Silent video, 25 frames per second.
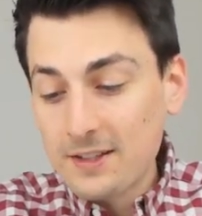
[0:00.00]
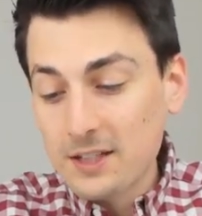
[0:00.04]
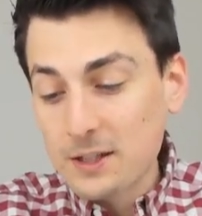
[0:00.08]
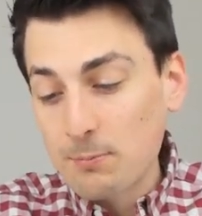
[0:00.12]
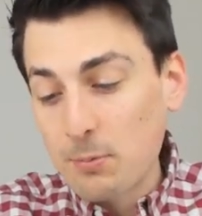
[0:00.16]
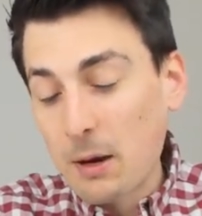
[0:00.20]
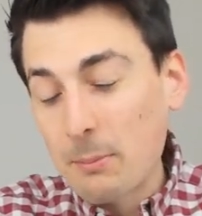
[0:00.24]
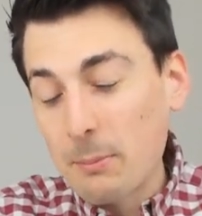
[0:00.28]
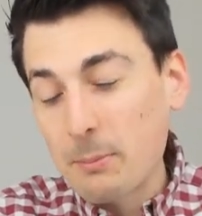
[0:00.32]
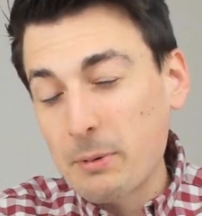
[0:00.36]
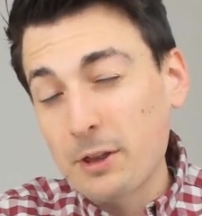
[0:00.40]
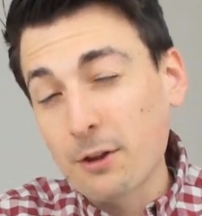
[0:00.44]
is
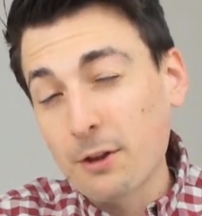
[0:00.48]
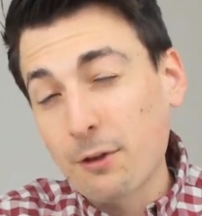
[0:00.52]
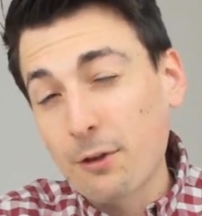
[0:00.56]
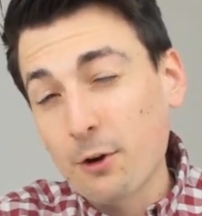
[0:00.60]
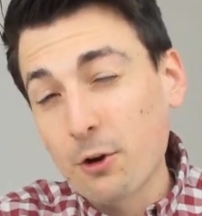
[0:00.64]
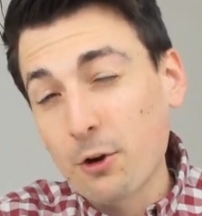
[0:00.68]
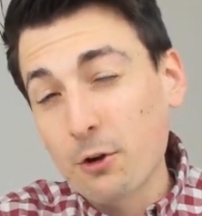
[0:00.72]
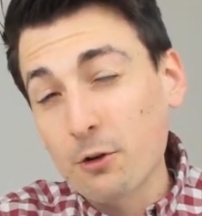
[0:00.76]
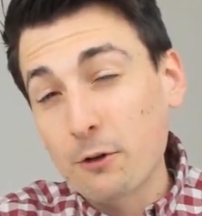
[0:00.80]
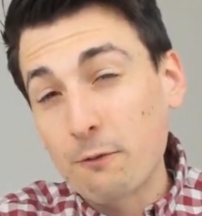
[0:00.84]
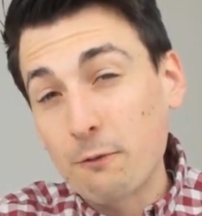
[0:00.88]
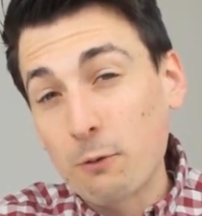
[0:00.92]
probably the
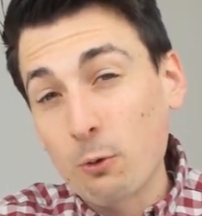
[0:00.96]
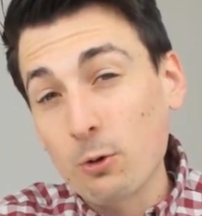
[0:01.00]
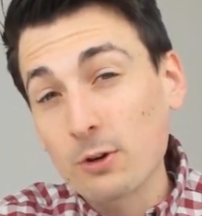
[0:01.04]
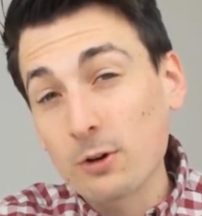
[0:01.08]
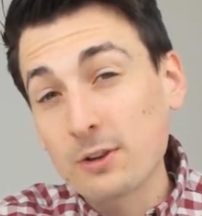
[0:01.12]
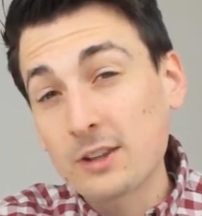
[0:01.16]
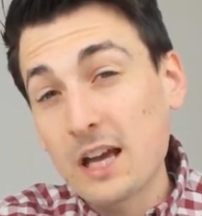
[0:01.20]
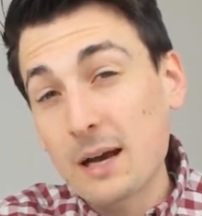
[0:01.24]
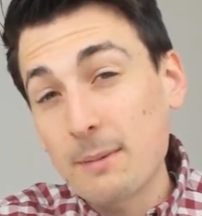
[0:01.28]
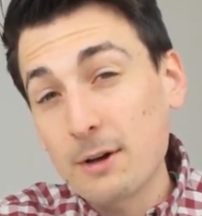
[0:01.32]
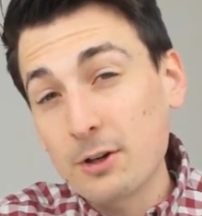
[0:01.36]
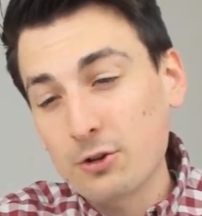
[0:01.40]
third or fourth
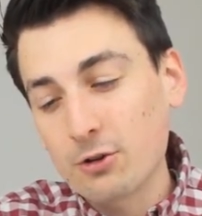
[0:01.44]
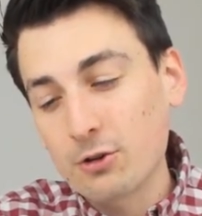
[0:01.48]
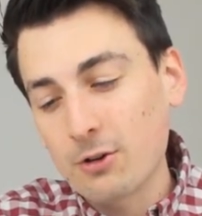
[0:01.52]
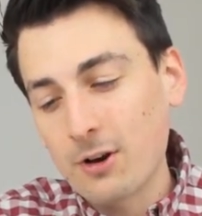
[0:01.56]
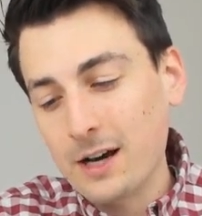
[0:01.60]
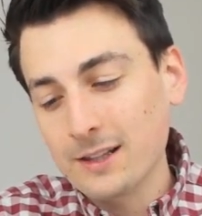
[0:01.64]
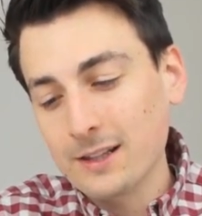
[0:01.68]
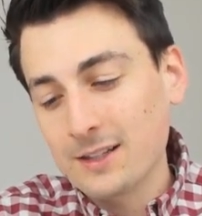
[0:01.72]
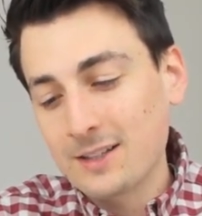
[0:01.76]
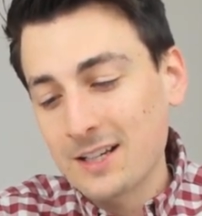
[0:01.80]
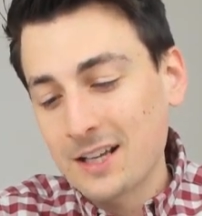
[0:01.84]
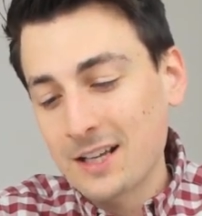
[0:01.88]
time I
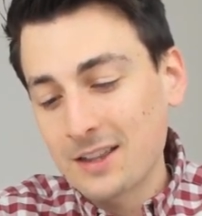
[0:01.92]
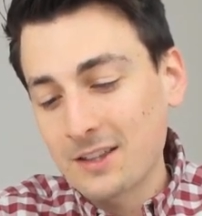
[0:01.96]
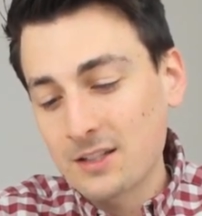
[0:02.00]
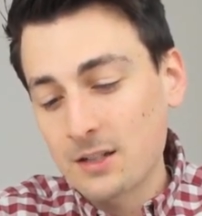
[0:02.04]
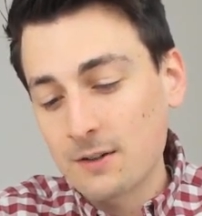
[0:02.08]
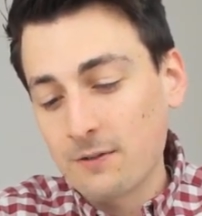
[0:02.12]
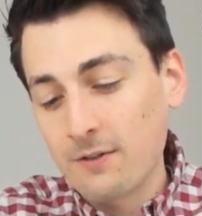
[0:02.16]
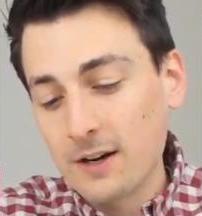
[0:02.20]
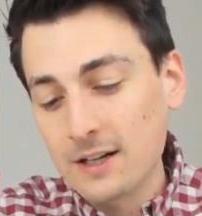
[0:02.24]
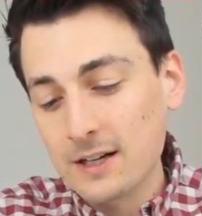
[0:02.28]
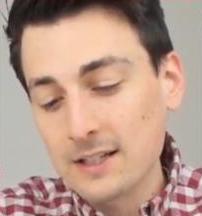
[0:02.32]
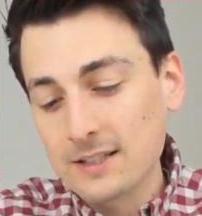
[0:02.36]
tried to set this
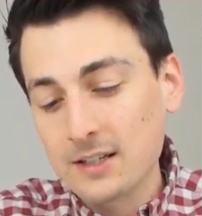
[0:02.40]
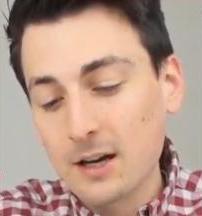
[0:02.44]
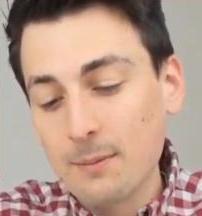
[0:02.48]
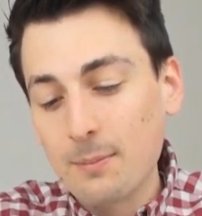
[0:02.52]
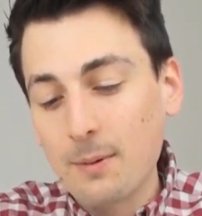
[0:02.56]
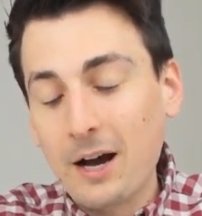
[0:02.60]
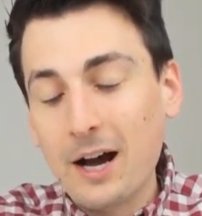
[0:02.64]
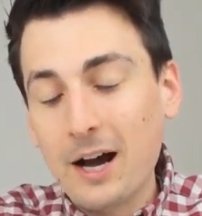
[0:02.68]
device up.